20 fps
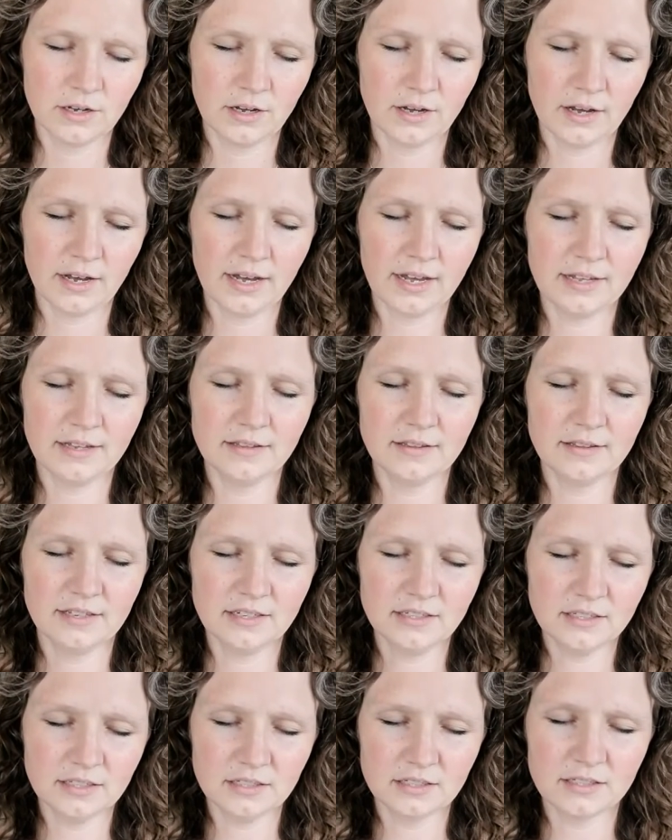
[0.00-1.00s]
And
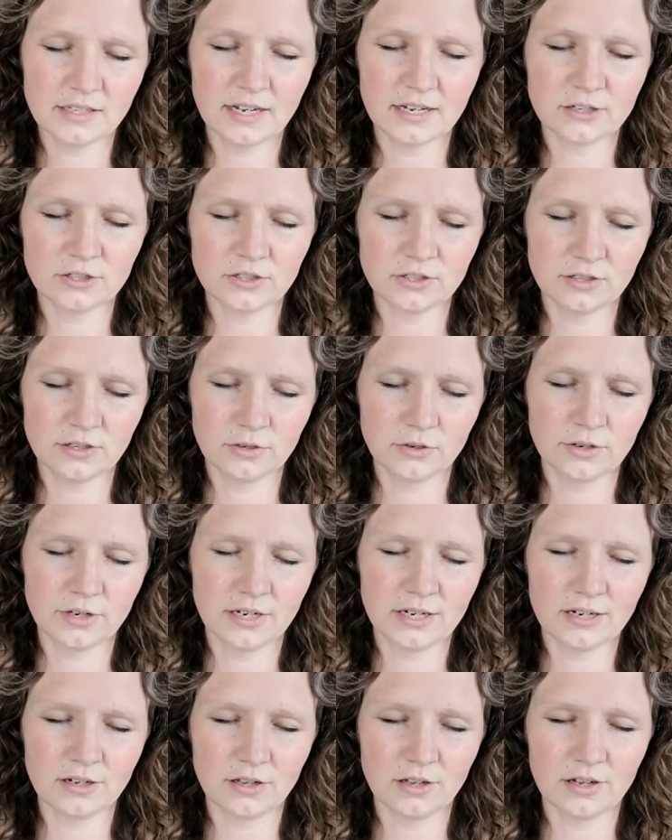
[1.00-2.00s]
this has actually
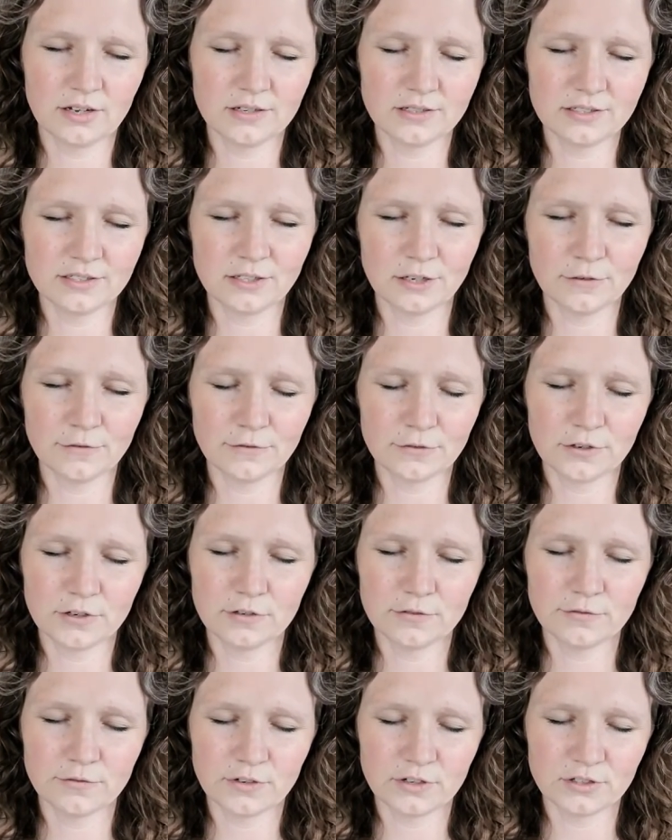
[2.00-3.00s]
created a lot of suffering
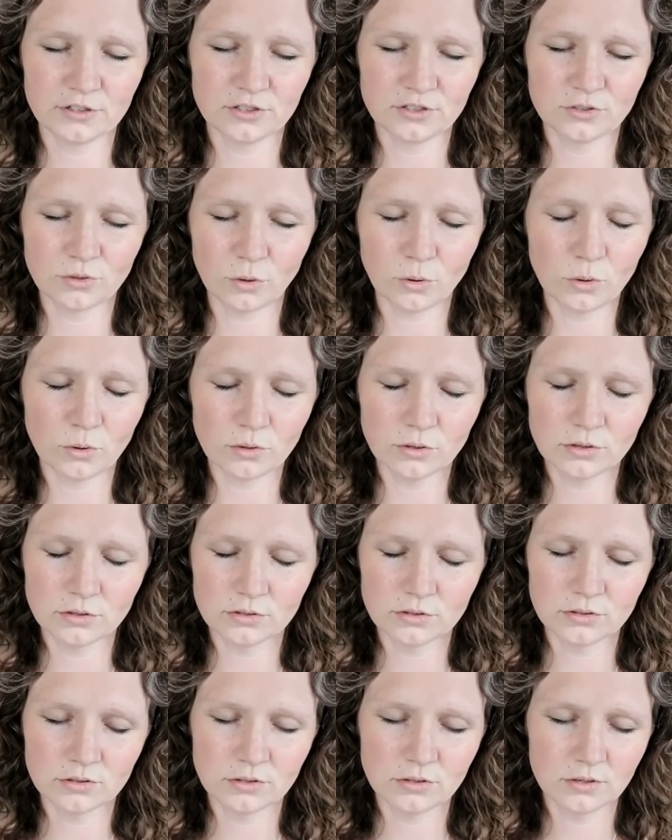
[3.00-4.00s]
for your soul.
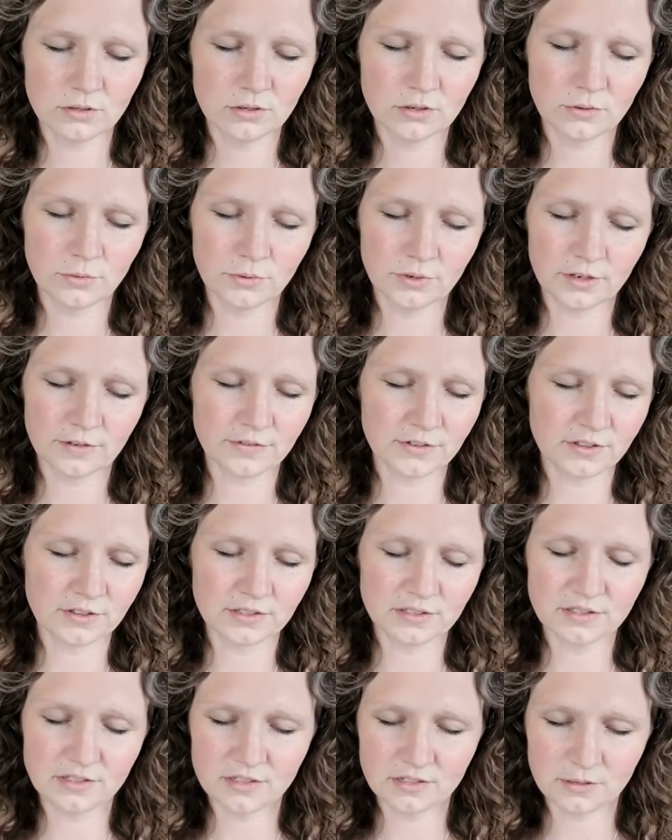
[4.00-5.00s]
Whatever
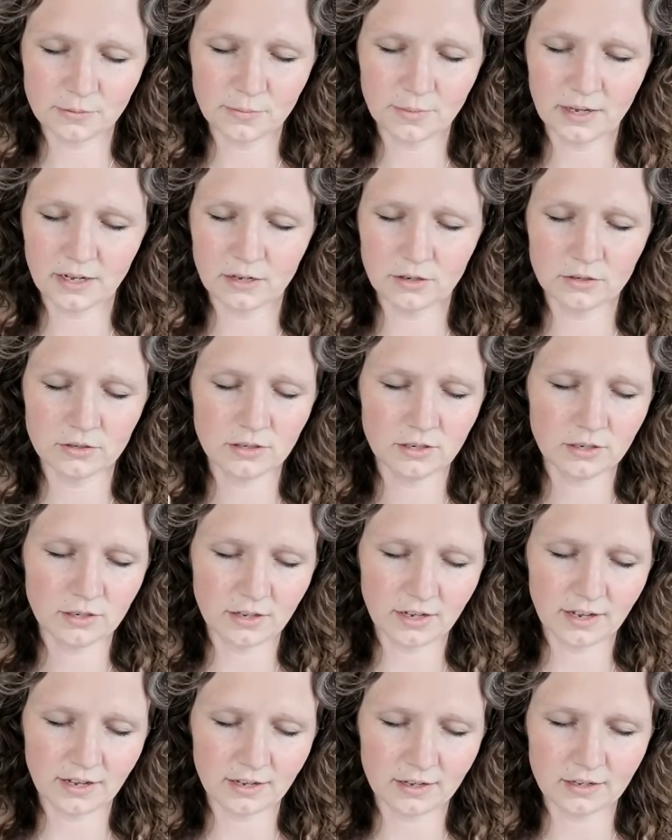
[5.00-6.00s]
this is about,
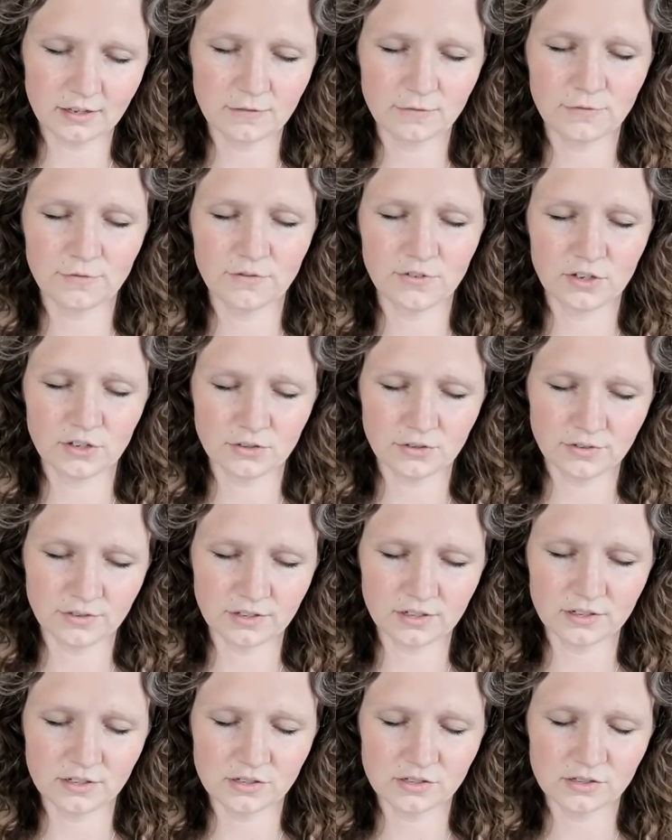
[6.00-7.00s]
I can feel
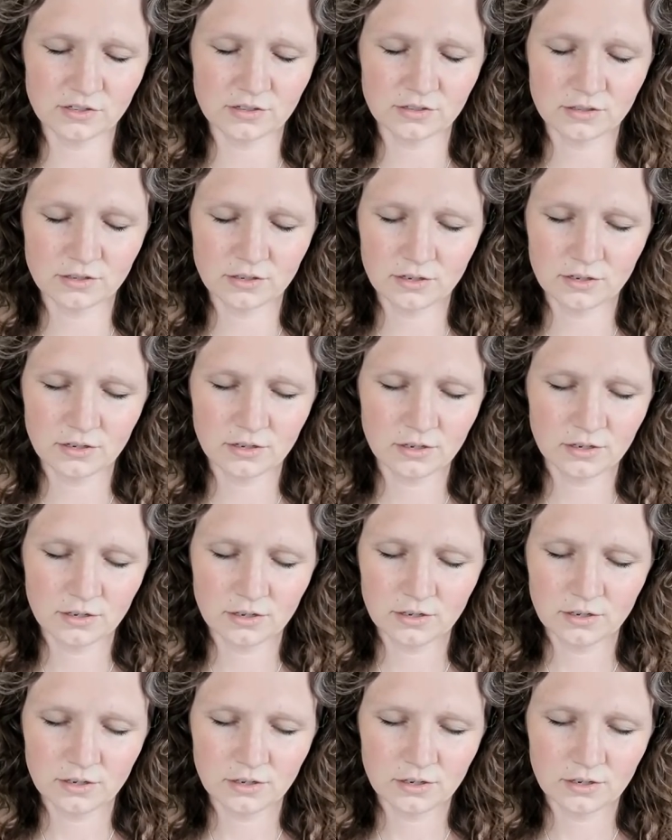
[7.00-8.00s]
this.
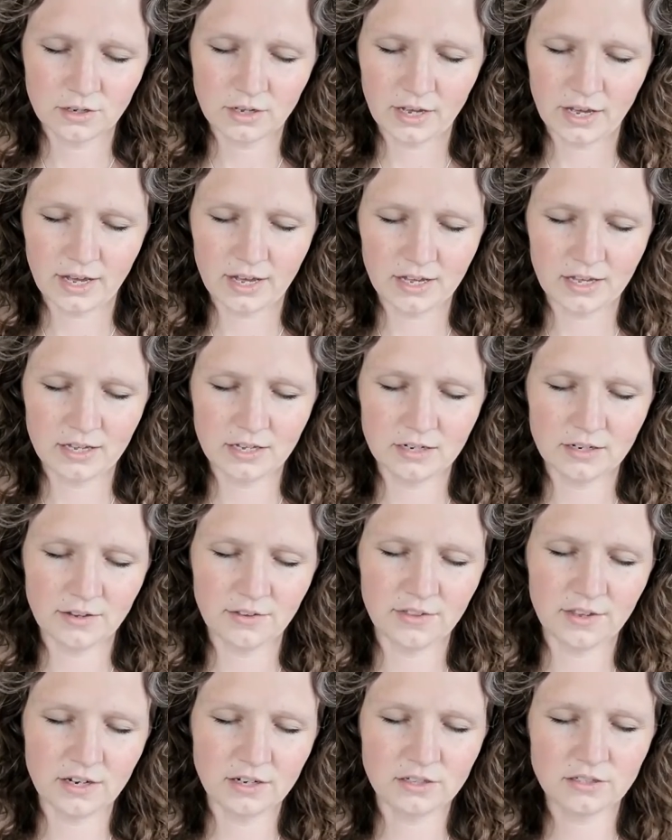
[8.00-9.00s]
And
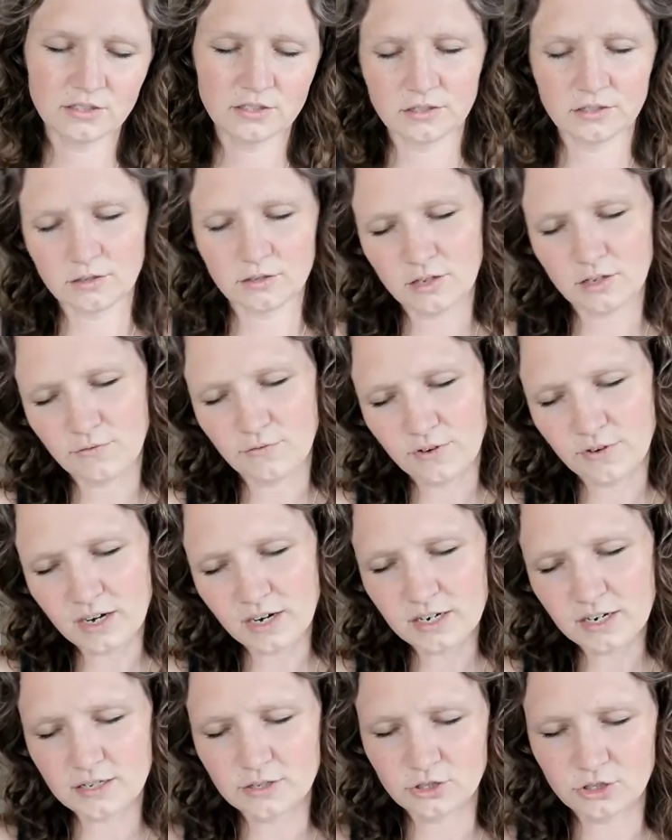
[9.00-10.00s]
there's a
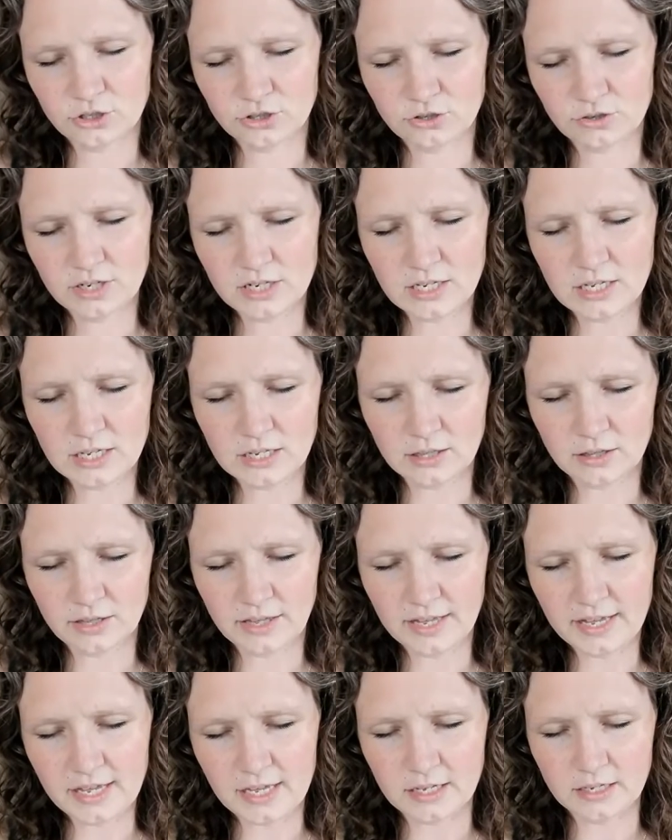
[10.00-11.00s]
very intriguing
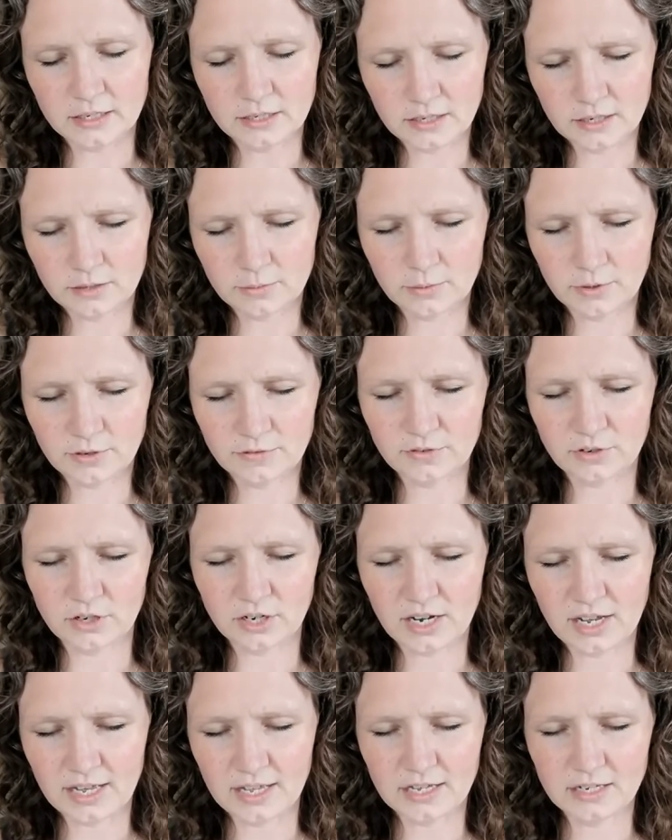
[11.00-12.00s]
light above your
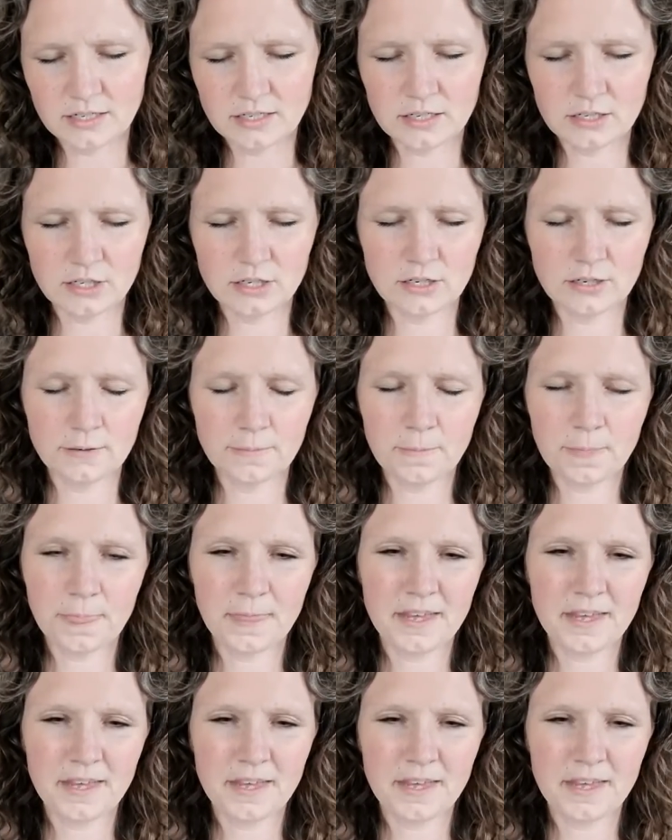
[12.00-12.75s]
head here.